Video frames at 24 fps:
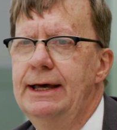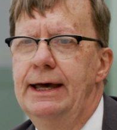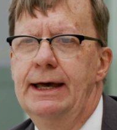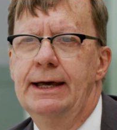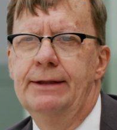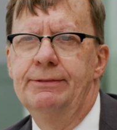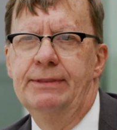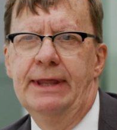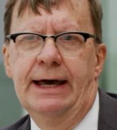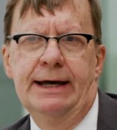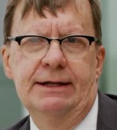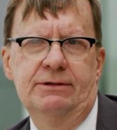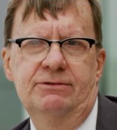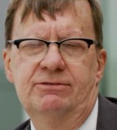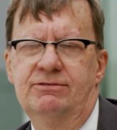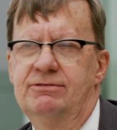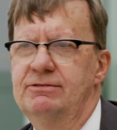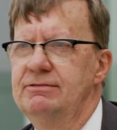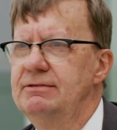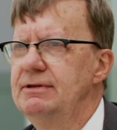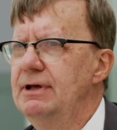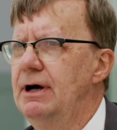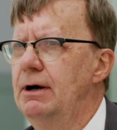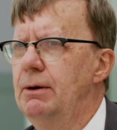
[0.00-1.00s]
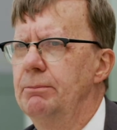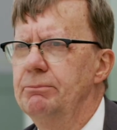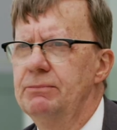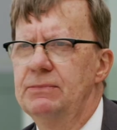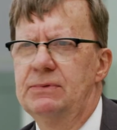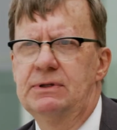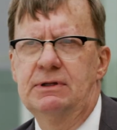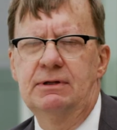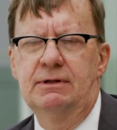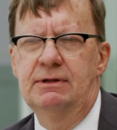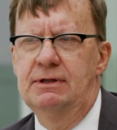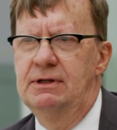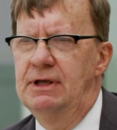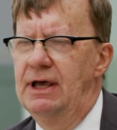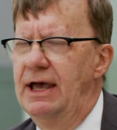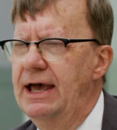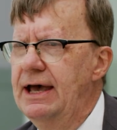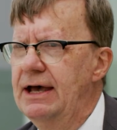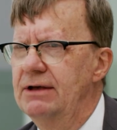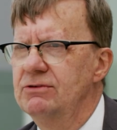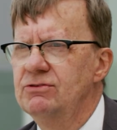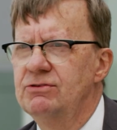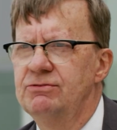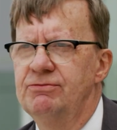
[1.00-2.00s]
And that's
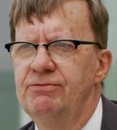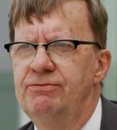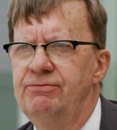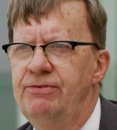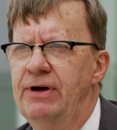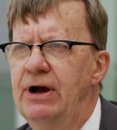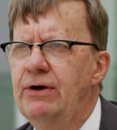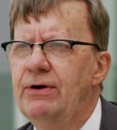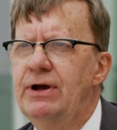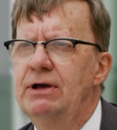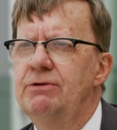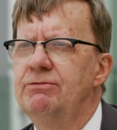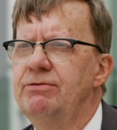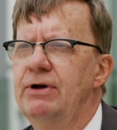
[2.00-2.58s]
has very,